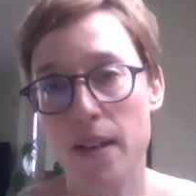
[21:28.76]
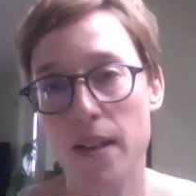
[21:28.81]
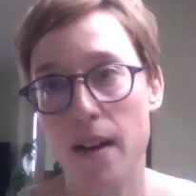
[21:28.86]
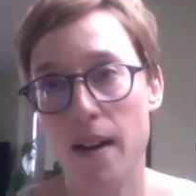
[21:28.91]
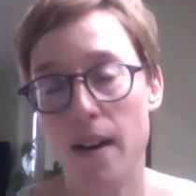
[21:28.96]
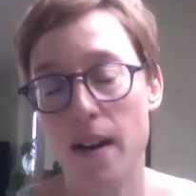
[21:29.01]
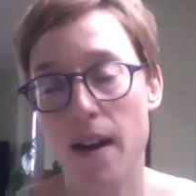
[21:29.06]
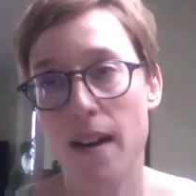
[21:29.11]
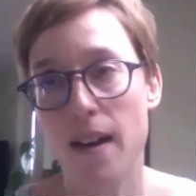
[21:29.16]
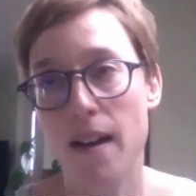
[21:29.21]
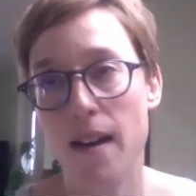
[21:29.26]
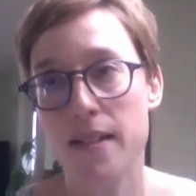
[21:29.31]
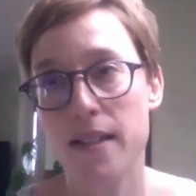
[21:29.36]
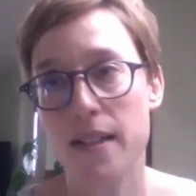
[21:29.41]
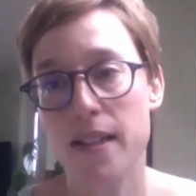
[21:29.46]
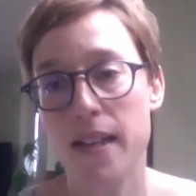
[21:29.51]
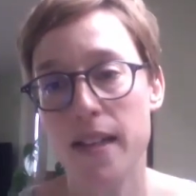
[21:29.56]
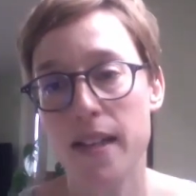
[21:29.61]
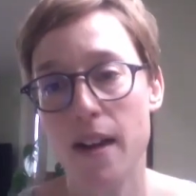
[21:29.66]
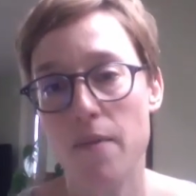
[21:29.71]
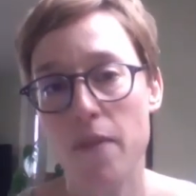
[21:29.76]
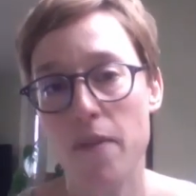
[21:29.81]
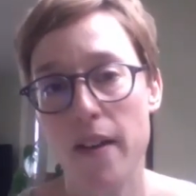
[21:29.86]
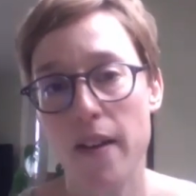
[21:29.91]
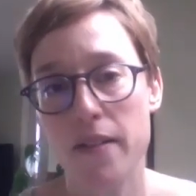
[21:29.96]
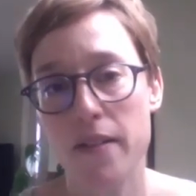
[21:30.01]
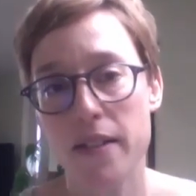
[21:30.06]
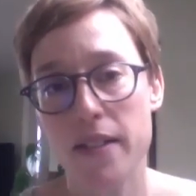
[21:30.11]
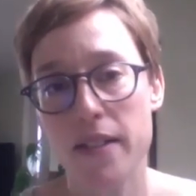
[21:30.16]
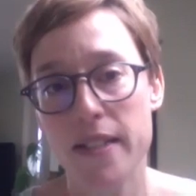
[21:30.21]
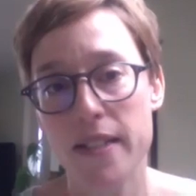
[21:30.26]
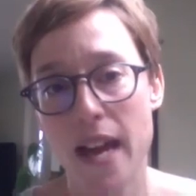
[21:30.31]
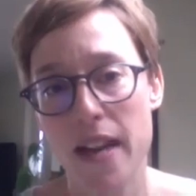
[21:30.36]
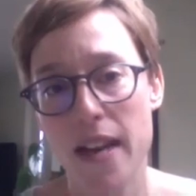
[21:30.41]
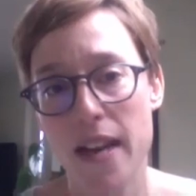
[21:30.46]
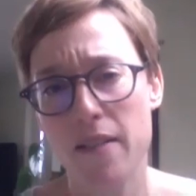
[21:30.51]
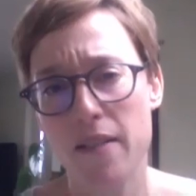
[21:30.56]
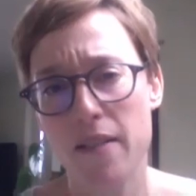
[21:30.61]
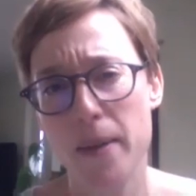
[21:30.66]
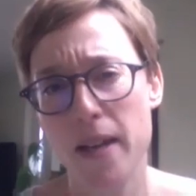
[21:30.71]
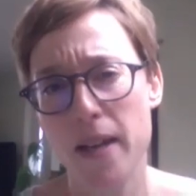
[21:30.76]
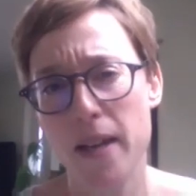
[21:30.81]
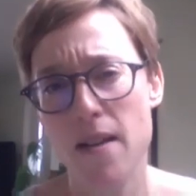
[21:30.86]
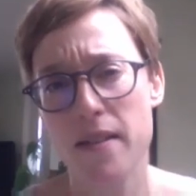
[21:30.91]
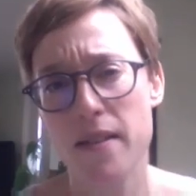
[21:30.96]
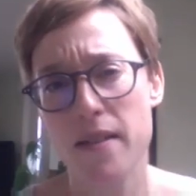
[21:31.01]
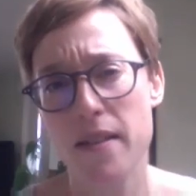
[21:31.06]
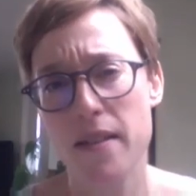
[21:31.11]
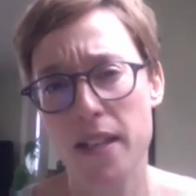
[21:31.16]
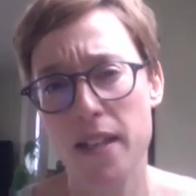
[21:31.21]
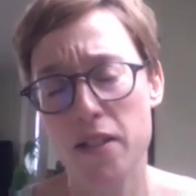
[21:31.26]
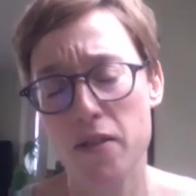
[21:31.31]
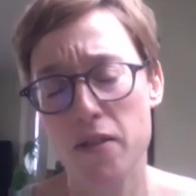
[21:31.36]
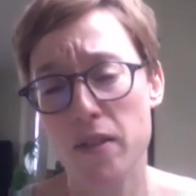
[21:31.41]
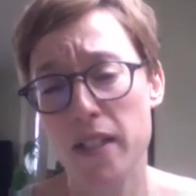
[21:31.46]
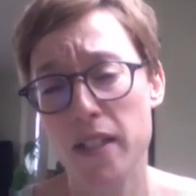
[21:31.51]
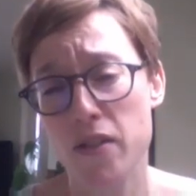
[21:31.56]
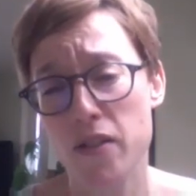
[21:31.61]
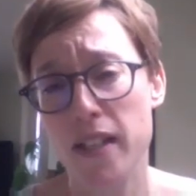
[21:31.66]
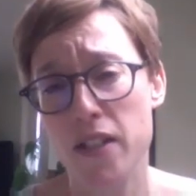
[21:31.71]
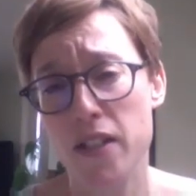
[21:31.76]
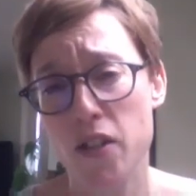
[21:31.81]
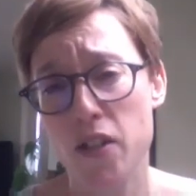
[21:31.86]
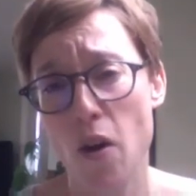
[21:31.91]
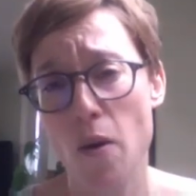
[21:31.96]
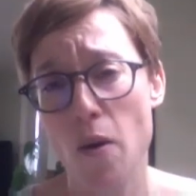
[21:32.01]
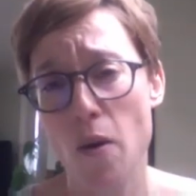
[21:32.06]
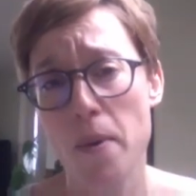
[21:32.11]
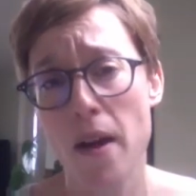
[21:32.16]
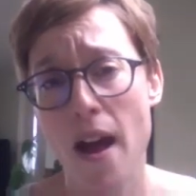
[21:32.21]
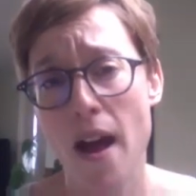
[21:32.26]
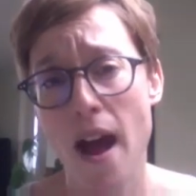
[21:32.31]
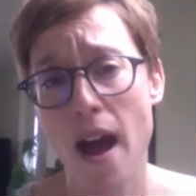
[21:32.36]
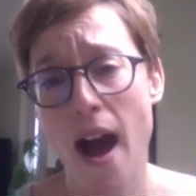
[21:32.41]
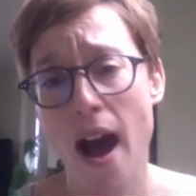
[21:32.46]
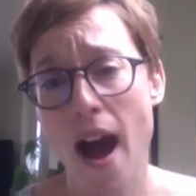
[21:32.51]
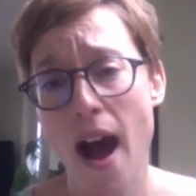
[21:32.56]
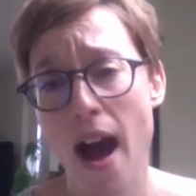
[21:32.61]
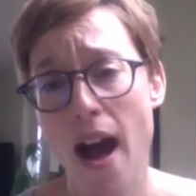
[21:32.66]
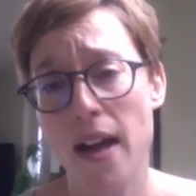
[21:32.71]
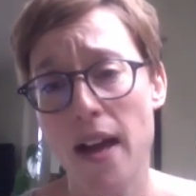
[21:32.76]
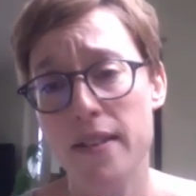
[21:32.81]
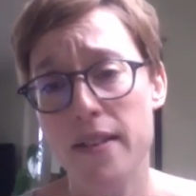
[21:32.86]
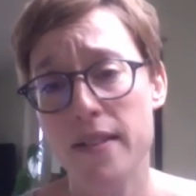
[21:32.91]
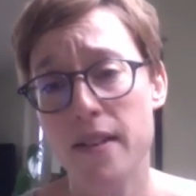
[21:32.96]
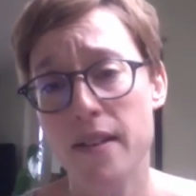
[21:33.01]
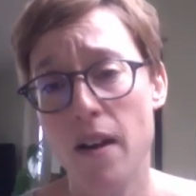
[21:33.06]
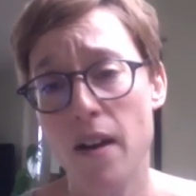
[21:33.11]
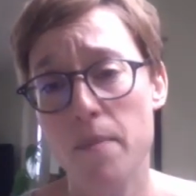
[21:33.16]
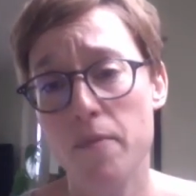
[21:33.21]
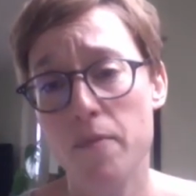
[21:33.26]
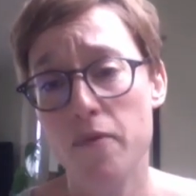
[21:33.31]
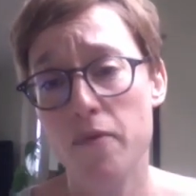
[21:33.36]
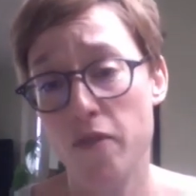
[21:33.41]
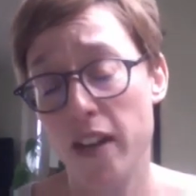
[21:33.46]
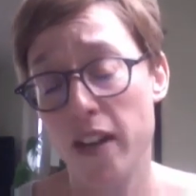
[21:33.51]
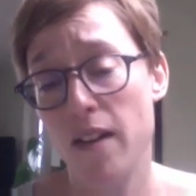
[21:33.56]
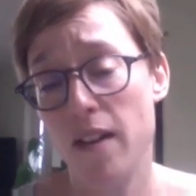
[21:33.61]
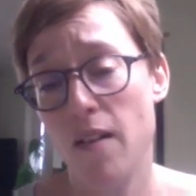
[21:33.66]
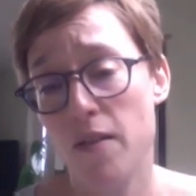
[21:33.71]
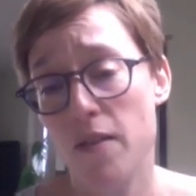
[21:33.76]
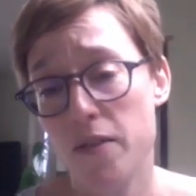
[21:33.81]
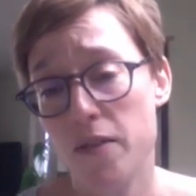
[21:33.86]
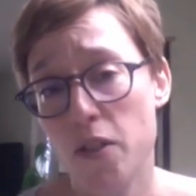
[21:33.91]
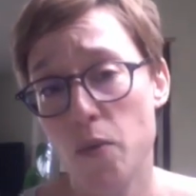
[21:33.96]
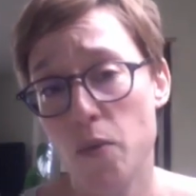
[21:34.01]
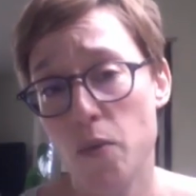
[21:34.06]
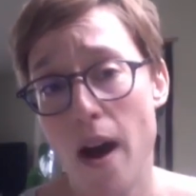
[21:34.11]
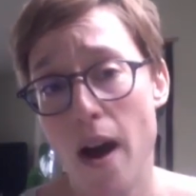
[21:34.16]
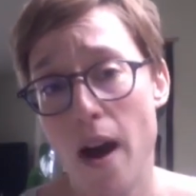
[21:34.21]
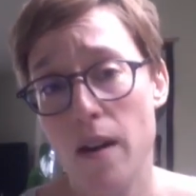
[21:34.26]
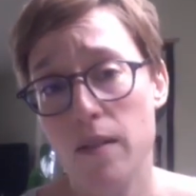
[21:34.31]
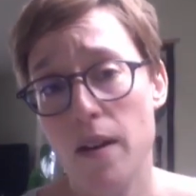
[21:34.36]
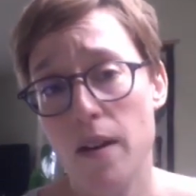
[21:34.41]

I like to think I'm very understanding of PRs. I think it's a really tricky job, and I'm freelance as well.